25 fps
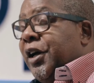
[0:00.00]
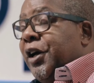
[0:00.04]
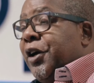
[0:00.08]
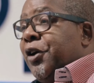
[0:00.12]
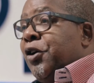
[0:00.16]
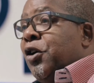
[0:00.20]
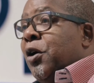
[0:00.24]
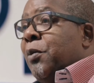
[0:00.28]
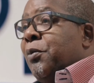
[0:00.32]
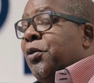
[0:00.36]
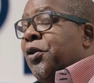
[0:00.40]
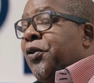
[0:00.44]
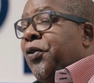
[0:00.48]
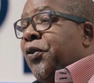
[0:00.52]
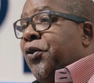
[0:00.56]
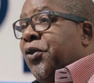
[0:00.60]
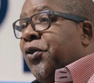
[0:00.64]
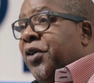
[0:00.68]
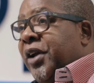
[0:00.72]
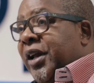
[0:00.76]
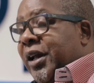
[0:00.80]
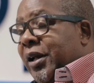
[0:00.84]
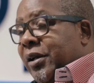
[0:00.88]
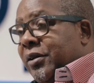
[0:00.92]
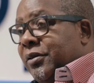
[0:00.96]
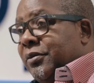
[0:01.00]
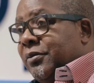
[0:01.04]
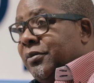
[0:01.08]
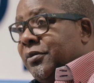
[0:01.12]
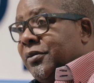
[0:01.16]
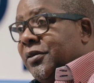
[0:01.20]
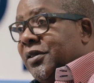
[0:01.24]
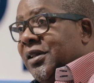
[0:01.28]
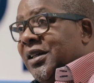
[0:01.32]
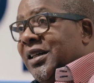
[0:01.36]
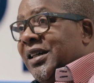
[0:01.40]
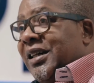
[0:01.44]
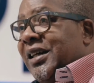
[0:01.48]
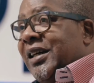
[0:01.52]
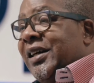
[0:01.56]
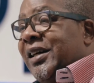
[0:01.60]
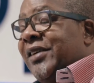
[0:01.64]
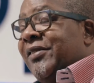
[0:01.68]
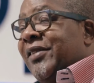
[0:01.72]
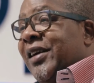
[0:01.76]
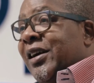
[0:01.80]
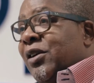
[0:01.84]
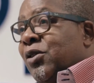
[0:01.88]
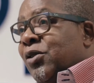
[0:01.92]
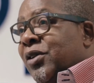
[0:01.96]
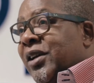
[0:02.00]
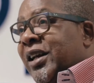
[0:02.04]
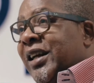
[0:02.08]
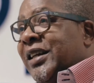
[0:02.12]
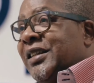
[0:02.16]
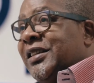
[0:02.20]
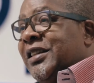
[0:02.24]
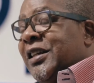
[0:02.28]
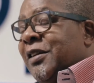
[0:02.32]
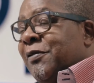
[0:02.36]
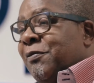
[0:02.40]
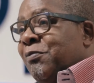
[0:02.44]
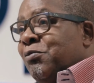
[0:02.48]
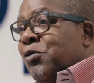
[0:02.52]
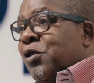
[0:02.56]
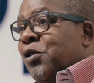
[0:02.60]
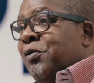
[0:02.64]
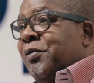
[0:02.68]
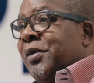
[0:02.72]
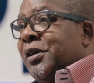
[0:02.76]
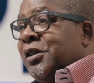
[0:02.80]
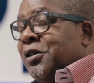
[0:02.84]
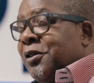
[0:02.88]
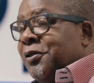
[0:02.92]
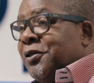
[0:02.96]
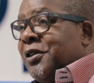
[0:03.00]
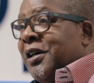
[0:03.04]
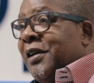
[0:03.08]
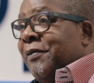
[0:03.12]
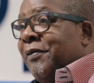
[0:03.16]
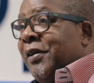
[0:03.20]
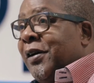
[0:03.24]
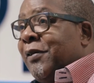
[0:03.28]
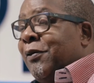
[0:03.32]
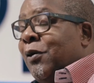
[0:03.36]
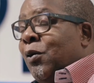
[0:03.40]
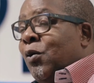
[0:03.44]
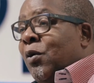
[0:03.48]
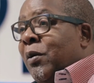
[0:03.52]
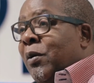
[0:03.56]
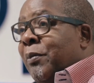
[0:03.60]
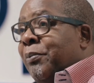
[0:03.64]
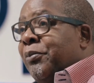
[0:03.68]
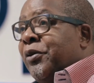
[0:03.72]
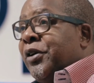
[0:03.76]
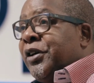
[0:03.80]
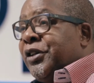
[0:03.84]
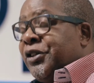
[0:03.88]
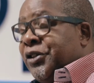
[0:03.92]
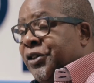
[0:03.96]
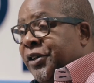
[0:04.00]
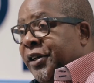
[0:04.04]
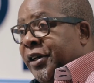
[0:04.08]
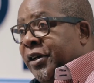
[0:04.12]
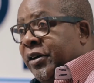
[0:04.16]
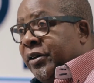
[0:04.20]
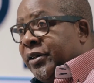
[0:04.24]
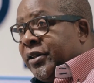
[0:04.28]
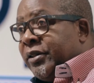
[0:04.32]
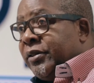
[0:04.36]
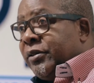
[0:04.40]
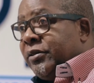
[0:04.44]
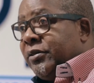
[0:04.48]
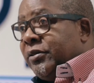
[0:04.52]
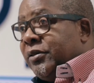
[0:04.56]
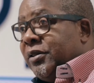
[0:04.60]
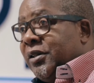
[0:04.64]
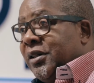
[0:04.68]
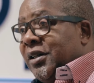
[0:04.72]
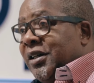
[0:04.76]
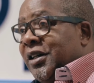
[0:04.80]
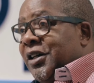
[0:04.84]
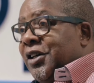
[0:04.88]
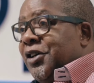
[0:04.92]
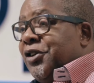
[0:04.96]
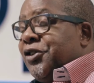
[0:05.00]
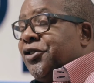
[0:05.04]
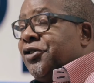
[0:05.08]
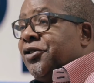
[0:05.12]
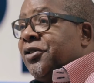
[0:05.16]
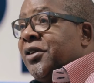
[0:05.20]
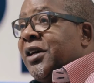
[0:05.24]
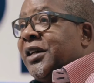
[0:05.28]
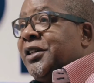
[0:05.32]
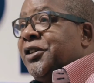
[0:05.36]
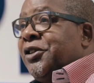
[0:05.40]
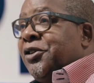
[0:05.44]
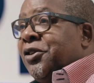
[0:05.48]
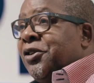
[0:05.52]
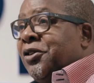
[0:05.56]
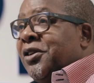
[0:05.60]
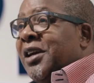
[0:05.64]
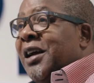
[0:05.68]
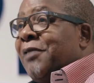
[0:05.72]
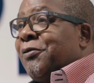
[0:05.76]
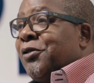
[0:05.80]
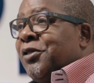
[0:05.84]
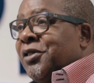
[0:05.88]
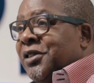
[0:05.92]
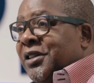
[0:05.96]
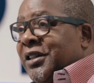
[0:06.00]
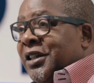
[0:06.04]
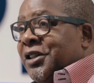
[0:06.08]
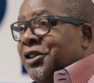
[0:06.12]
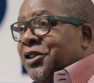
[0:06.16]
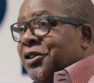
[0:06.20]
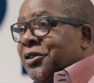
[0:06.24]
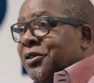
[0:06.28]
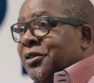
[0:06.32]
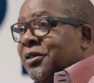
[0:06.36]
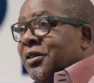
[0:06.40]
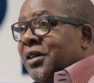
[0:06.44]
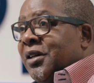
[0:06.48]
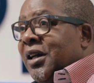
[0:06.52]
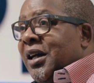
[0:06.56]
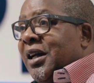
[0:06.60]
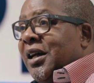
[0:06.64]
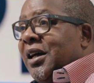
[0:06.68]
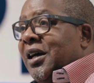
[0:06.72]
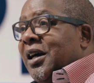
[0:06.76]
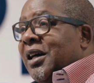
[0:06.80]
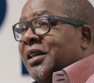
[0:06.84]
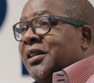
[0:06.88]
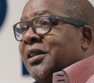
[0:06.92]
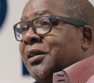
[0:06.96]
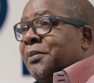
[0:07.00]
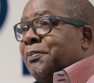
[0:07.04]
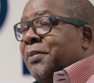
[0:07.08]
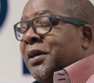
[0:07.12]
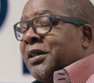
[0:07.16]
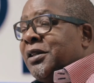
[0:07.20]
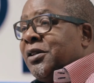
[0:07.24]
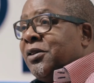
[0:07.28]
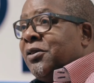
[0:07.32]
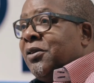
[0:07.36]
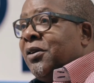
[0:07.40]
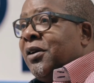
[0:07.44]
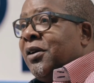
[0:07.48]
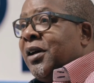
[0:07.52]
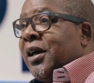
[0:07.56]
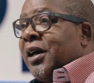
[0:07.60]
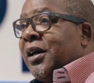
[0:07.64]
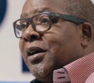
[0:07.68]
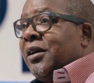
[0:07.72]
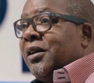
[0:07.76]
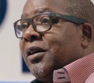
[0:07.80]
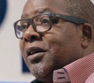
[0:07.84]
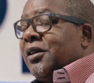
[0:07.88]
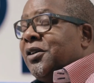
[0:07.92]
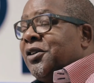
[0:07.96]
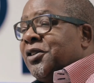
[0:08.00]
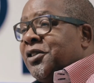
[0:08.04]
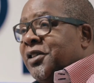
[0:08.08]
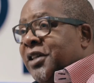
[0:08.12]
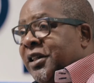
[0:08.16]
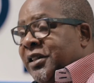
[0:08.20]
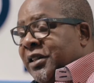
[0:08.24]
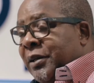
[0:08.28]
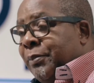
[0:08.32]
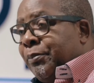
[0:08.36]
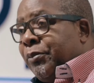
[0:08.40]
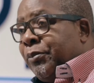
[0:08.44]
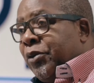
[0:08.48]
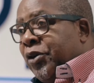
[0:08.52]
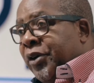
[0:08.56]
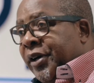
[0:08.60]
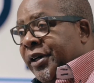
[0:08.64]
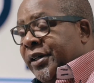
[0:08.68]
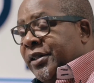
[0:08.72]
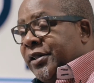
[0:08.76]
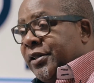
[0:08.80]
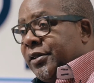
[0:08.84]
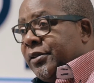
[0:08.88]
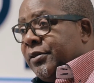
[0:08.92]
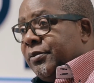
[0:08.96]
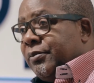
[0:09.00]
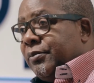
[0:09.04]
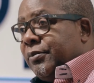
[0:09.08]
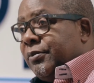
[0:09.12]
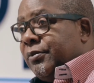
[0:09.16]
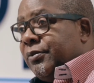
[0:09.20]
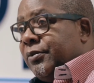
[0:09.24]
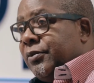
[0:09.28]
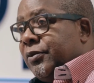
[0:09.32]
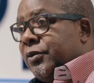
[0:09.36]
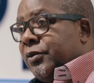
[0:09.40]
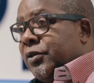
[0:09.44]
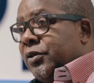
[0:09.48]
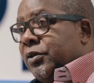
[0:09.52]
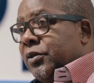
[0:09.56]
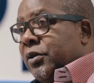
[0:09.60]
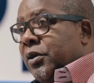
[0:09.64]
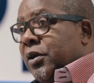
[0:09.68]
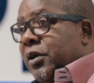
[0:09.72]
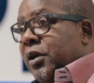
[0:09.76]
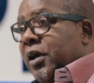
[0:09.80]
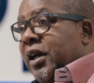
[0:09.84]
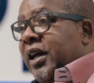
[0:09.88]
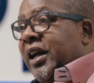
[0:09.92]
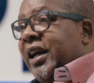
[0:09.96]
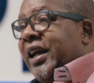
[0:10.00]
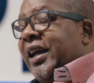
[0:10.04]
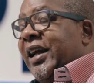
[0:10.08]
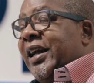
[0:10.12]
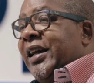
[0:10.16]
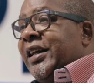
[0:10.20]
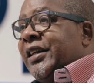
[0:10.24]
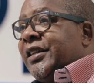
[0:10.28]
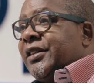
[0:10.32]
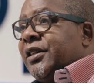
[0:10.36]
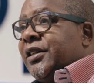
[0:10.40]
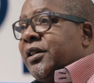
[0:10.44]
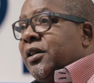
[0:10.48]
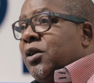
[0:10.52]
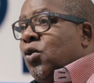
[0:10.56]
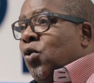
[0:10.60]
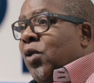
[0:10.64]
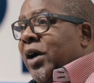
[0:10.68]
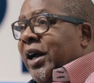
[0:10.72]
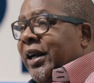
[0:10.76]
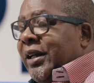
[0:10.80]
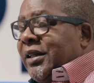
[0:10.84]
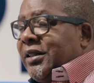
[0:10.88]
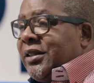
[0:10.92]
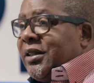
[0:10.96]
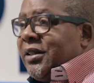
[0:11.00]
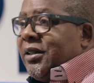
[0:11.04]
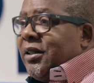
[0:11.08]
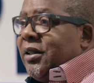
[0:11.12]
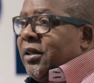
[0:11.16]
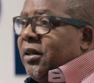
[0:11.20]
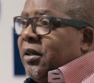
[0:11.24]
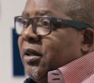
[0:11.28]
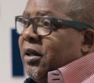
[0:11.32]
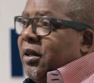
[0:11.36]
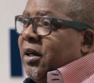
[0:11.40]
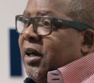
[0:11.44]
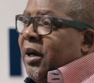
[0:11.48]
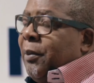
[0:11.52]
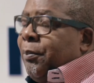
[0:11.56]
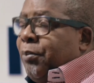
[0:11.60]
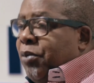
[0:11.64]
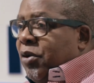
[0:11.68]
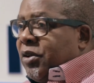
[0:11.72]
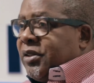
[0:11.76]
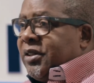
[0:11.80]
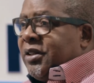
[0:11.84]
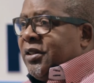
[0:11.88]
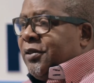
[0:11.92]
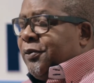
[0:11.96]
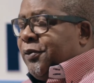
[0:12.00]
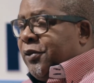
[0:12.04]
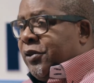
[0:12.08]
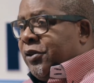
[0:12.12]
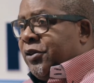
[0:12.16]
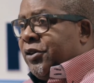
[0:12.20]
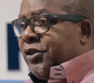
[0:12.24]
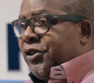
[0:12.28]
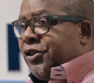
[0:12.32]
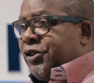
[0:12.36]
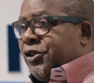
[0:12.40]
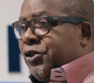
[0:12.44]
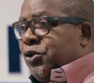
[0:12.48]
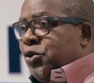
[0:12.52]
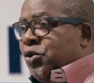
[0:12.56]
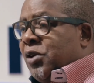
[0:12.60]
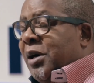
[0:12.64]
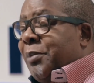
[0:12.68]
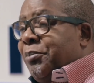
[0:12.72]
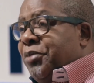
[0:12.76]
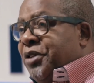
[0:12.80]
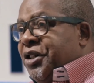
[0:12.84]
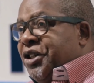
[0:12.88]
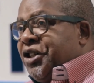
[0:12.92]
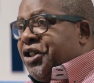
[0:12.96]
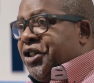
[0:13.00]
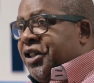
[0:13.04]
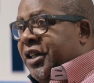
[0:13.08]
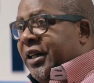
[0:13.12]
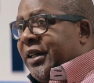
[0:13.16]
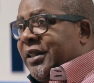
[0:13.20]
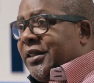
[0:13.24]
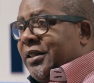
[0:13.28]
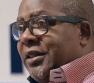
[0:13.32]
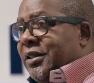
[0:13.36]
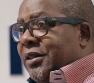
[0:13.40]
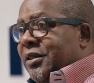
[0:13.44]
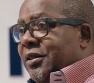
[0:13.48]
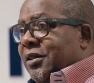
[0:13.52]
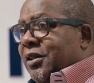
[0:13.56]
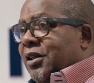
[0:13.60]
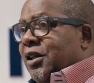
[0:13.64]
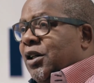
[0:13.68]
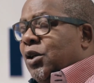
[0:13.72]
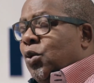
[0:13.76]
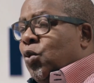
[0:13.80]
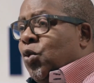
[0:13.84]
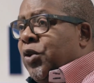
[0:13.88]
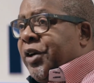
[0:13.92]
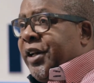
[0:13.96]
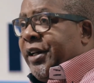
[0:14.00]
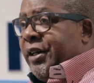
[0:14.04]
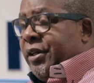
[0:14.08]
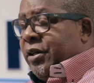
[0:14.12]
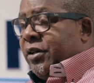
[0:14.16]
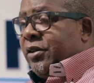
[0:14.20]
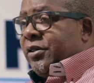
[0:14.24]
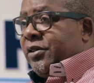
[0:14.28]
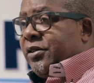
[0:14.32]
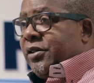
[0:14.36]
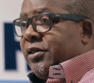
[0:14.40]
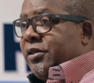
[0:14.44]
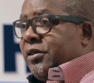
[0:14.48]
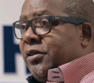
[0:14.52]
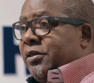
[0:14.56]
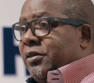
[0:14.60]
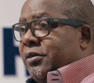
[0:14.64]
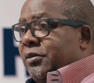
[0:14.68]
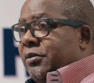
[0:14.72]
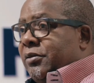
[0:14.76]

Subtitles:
Number three, it regulates the movement of traffic from one point to the other so that you don't have congestion at a particular or certain point. It is quite important for us to appreciate what it does.